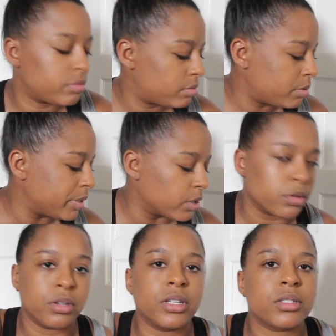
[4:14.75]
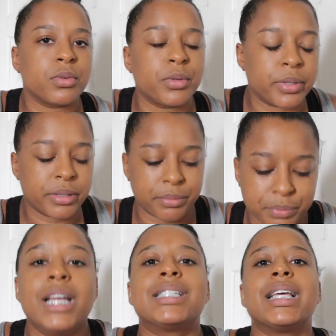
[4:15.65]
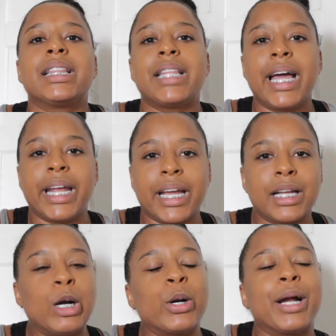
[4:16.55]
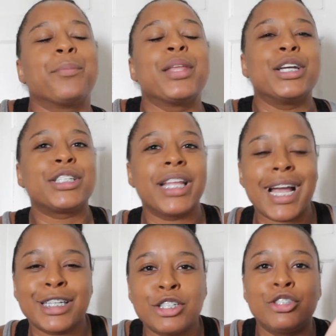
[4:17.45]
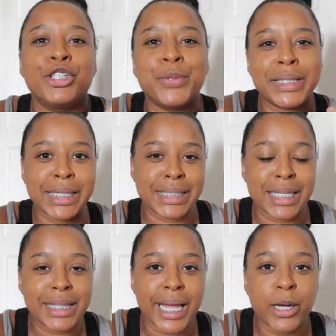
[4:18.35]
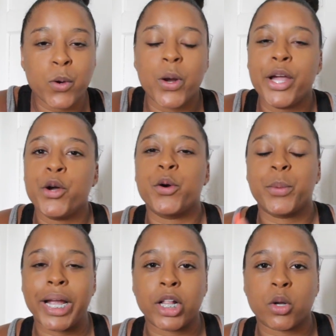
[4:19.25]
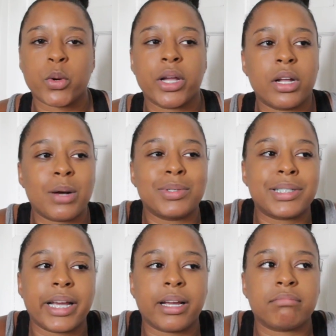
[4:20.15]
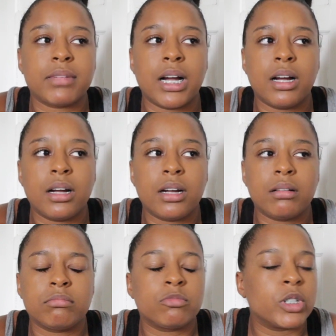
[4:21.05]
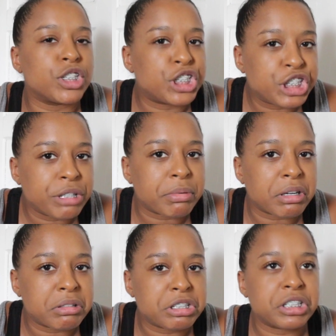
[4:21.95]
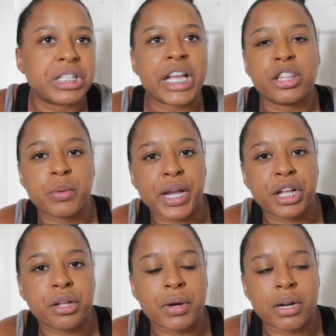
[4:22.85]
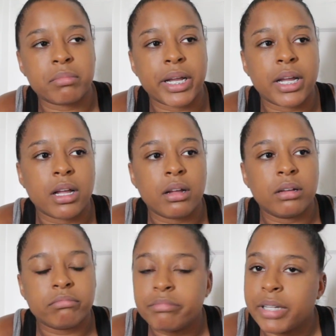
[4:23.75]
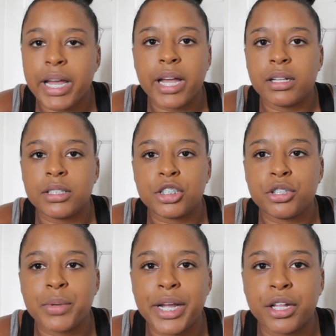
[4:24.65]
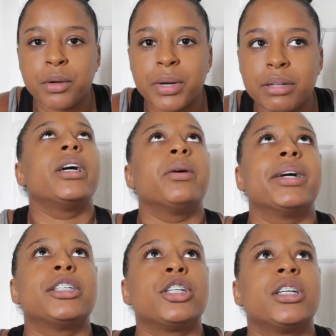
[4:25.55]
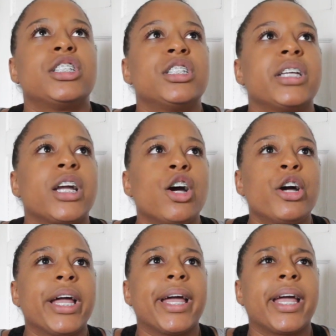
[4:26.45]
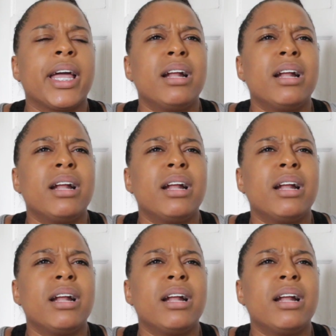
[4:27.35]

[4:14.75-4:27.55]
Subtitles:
Let me Google this real quick. Synthetic. Okay, so they ask you, do you want the synthetic oil or regular oil? And I was like, what's cheaper? And she's like, the regular one. I'm like, okay, let's do the regular one. Anyway, so then she's like, okay.